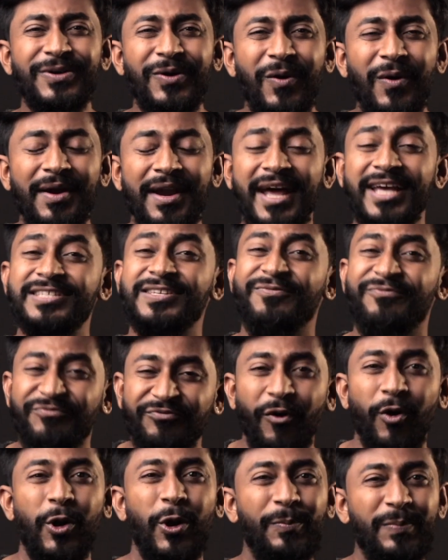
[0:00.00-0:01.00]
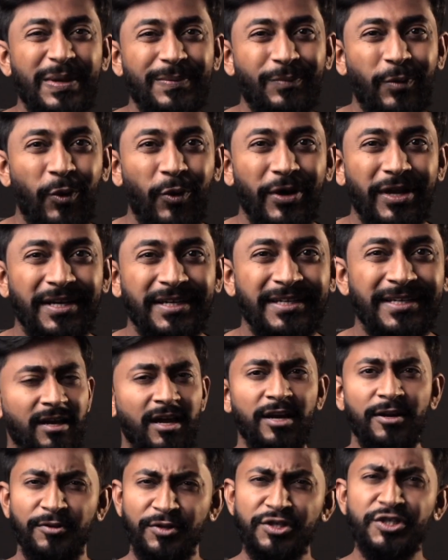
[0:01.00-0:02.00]
called as follow me mode.
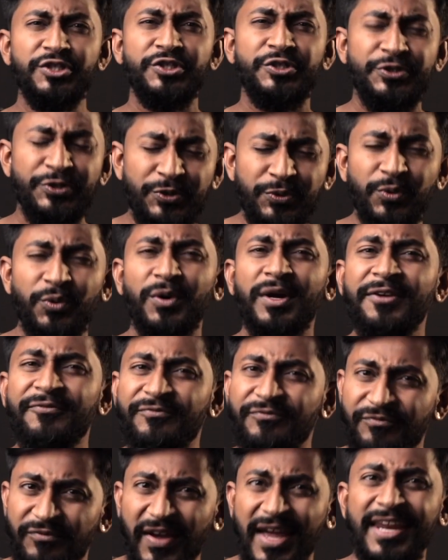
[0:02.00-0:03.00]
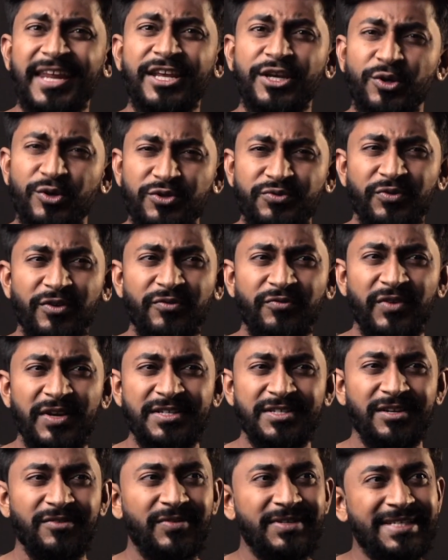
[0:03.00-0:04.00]
Now this is truly very useful
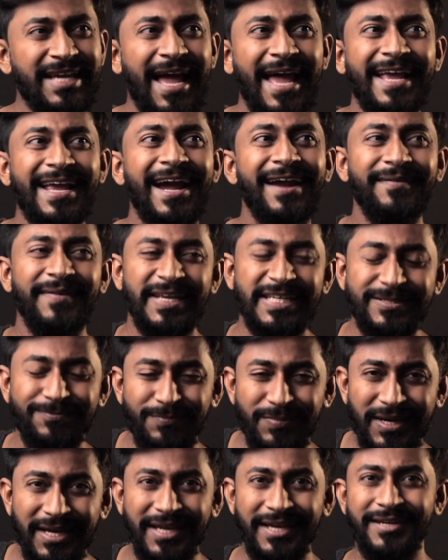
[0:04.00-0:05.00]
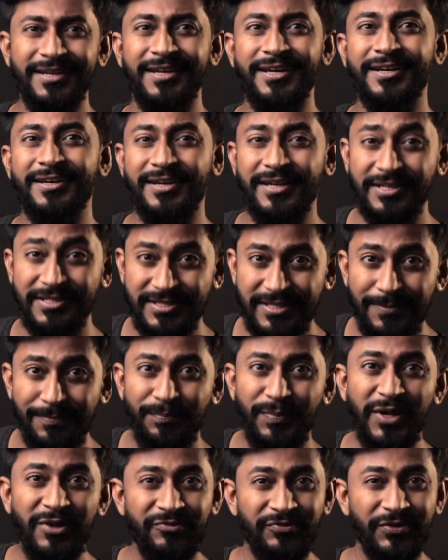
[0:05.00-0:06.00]
feature which I can't explain it in
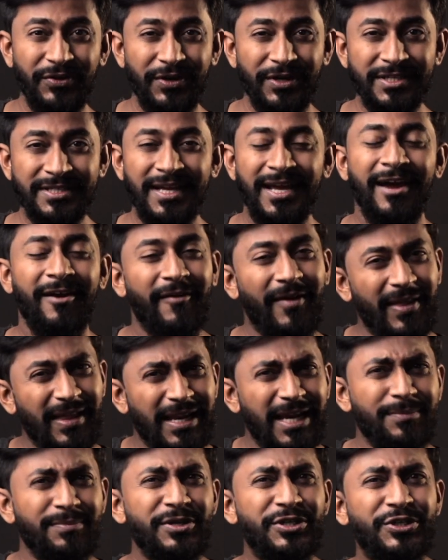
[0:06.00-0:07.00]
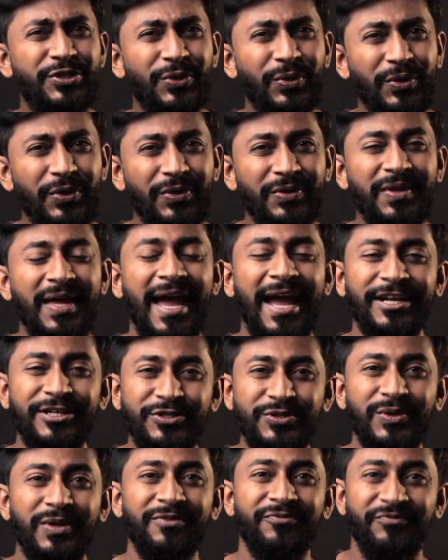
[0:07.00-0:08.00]
simple words. Rather let me show you the
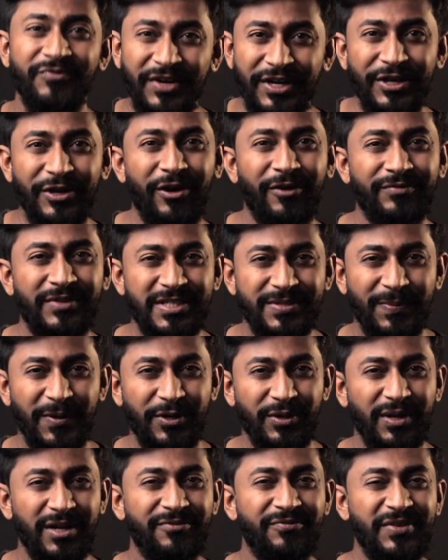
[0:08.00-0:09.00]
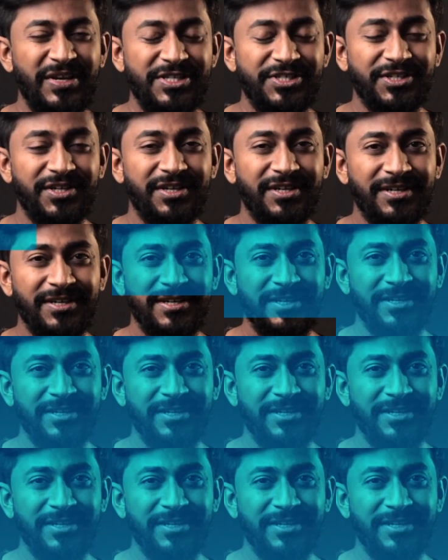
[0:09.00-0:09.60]
actual video of this particular feature.